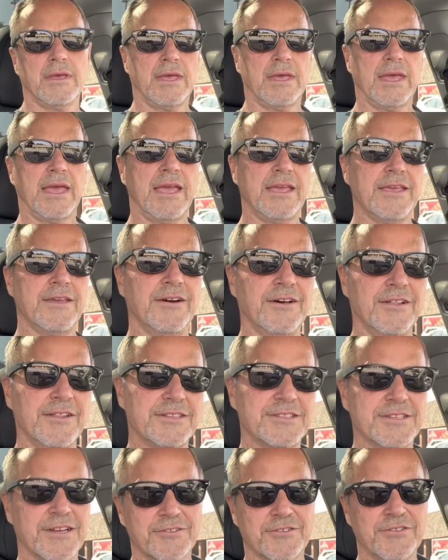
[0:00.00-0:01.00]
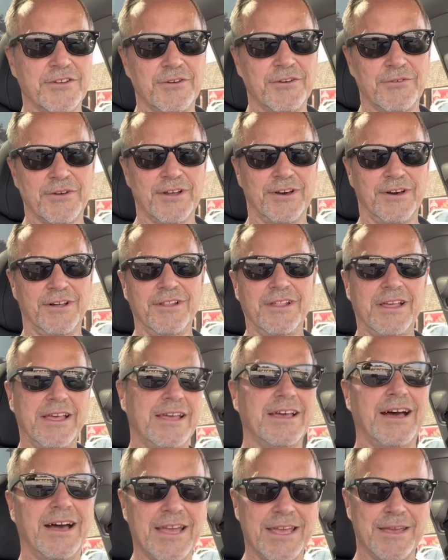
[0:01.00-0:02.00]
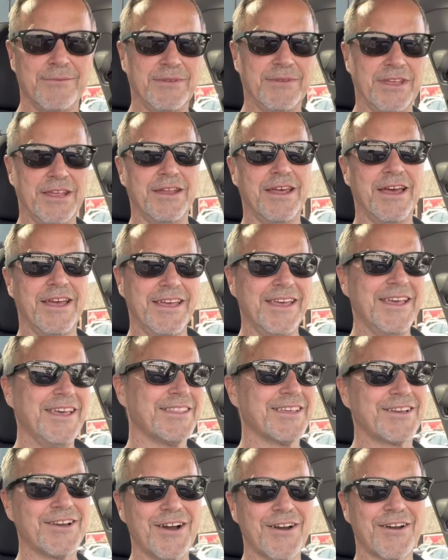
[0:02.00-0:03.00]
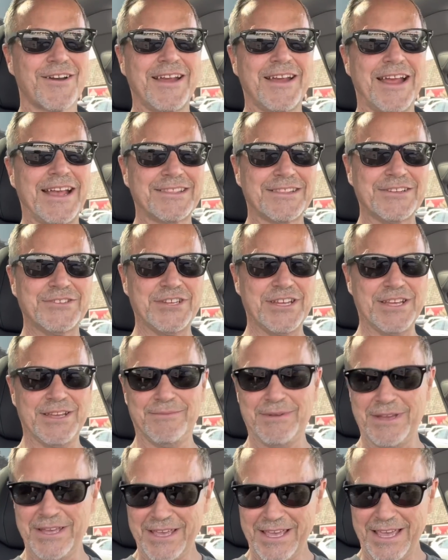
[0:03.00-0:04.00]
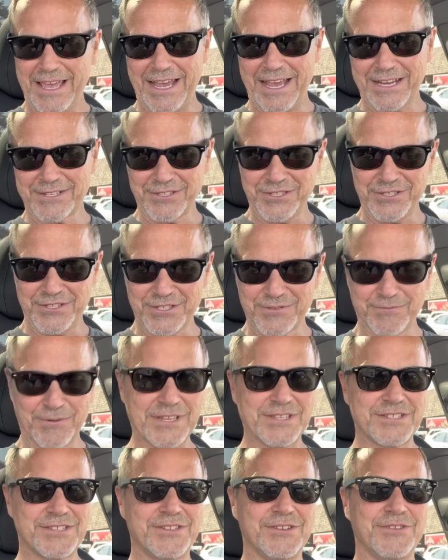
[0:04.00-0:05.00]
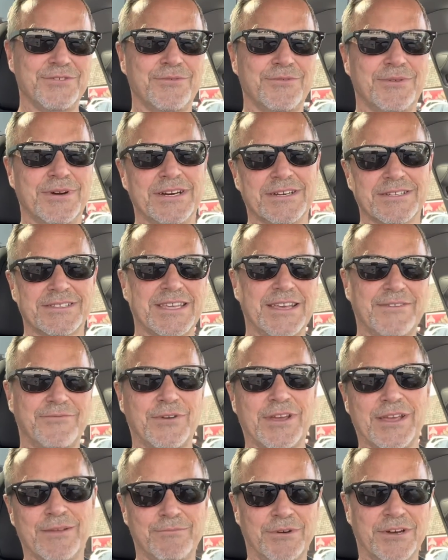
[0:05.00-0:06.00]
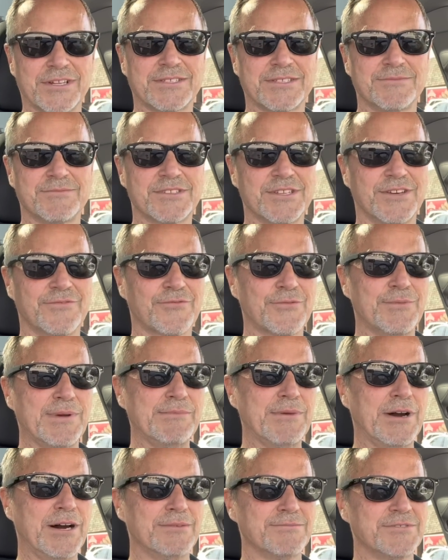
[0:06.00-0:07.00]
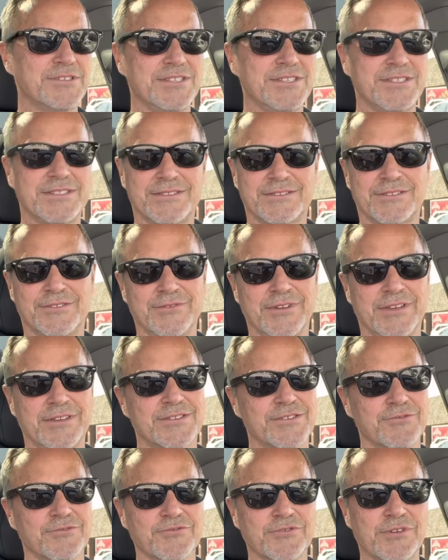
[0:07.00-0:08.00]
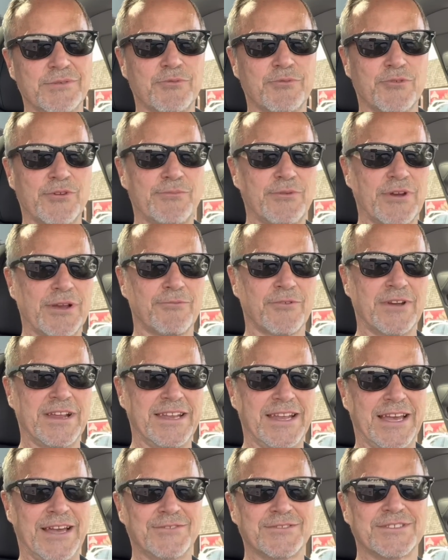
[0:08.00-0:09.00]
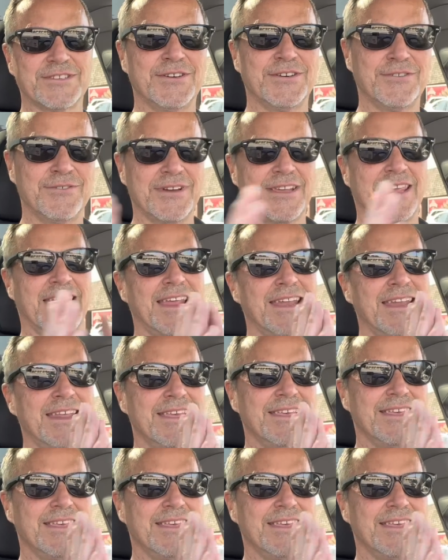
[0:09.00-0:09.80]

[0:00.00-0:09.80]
Hey y'all, it's Dr. Know-It-All. I am in the car at the gym. Actually just went to uh, Safeway and bought some stuff for my mom. She's doing surgery pre-prep right now. So again,